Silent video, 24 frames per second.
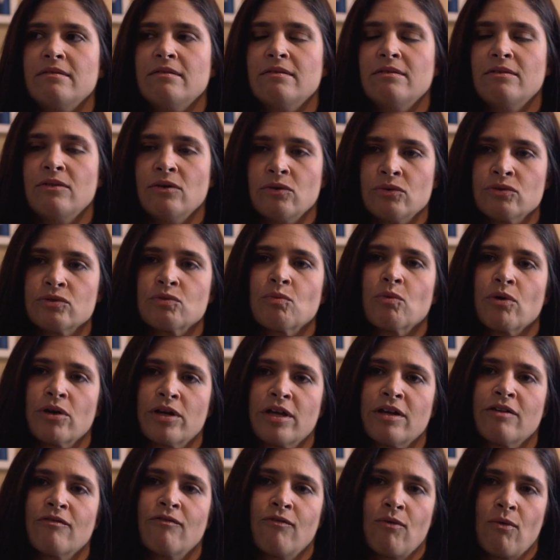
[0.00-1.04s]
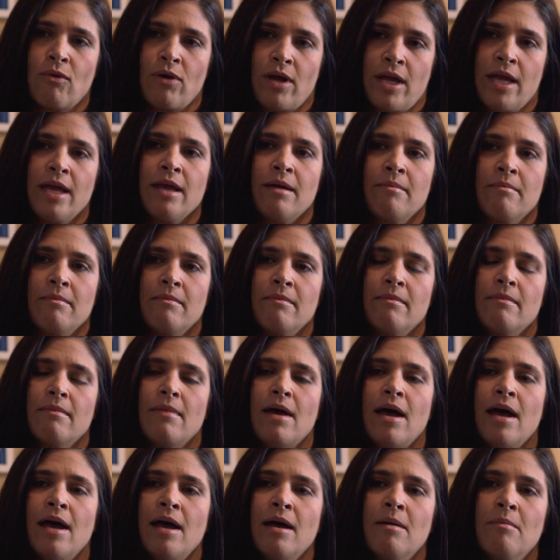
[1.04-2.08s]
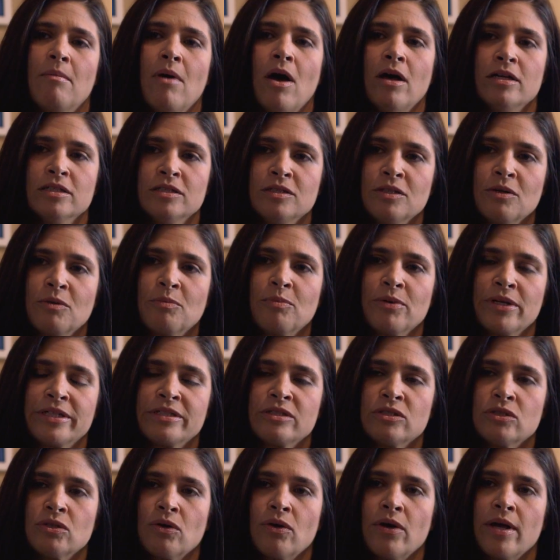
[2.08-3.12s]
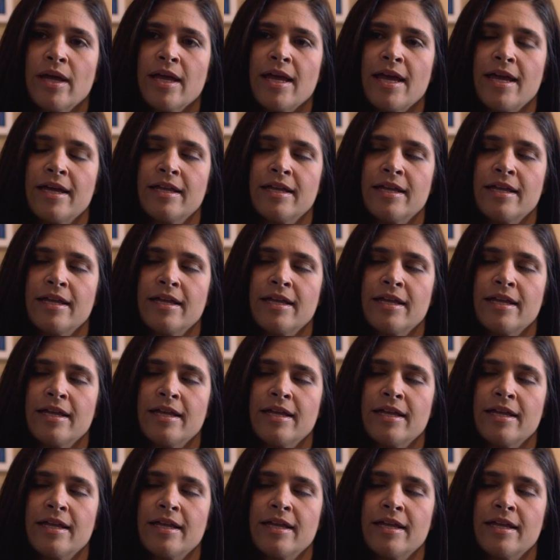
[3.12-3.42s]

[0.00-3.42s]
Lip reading: those working for him also bring joy,